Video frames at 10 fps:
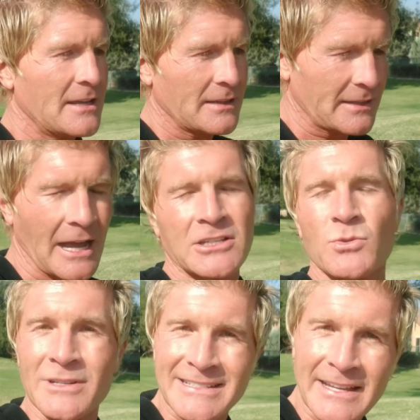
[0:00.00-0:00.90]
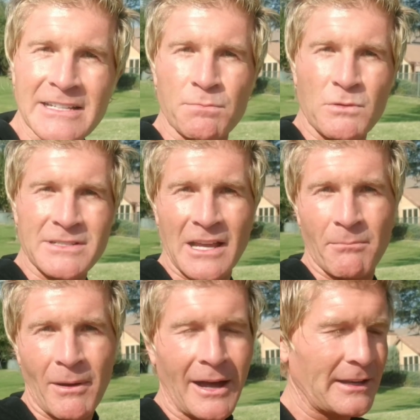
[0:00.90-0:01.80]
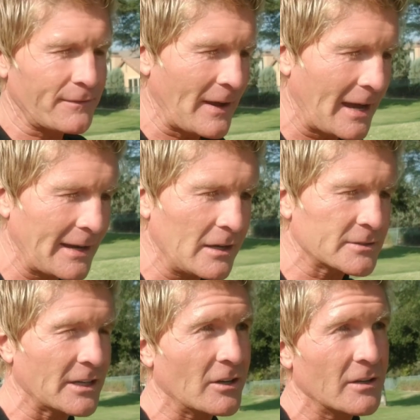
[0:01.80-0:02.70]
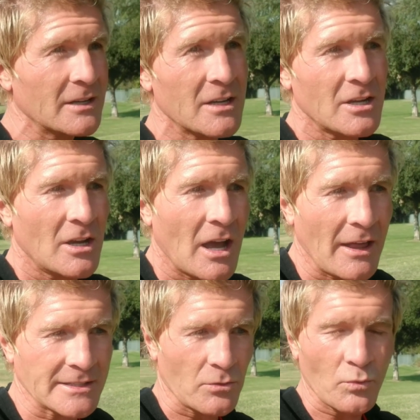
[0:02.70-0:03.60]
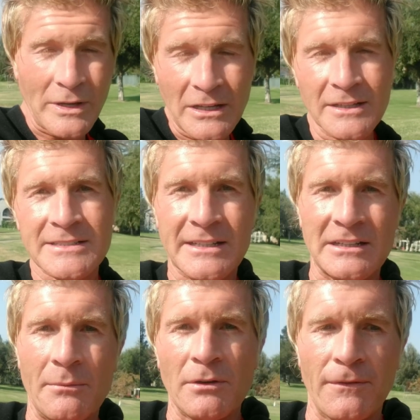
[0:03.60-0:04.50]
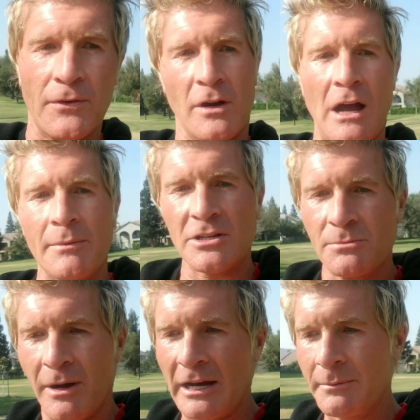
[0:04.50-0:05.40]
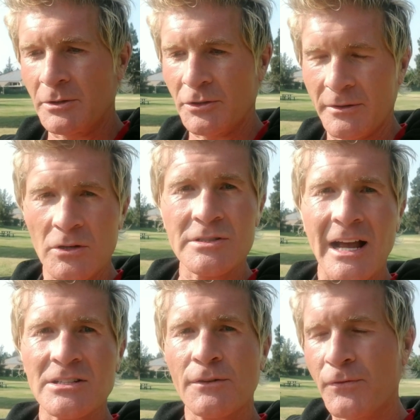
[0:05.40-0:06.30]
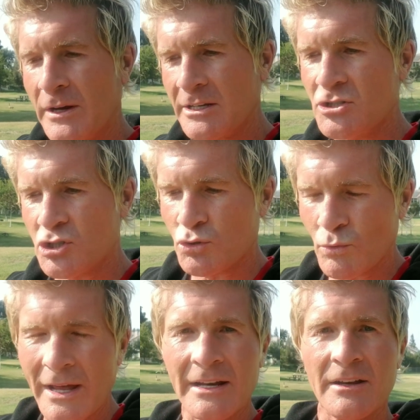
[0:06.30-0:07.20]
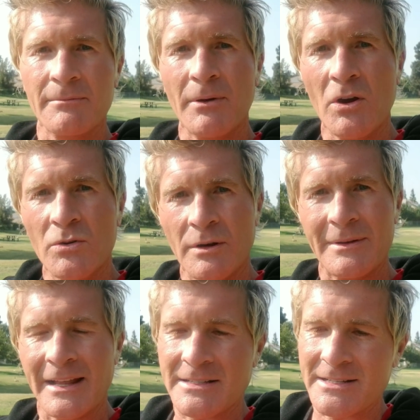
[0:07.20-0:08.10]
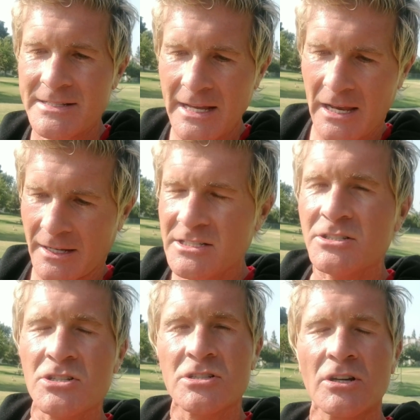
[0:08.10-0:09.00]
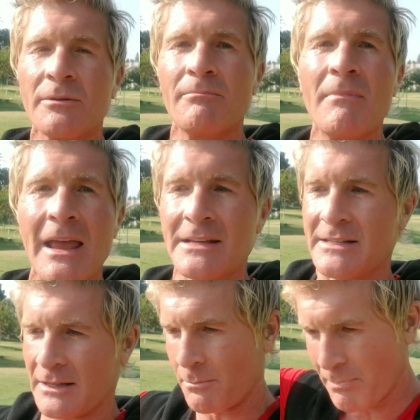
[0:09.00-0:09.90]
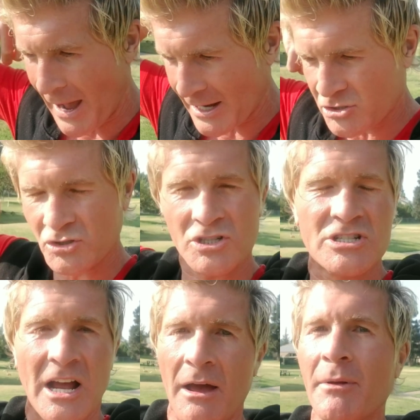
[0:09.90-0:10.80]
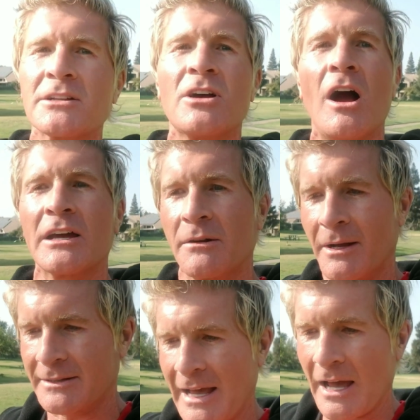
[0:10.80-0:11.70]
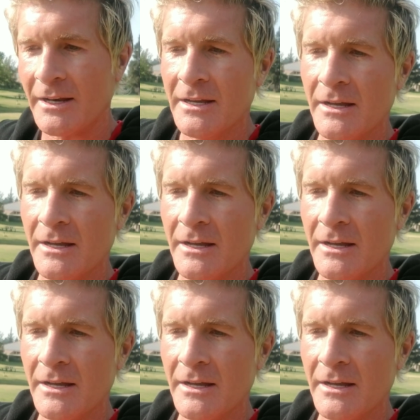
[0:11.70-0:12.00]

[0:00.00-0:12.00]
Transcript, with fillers: The guys who are 6% body fat out there, that's a realistic number for a competition bodybuilder. Those guys are freaking shredded to the bone. I mean, that's insane. That's just look amazing. Their backs are just... I'm not talking about that.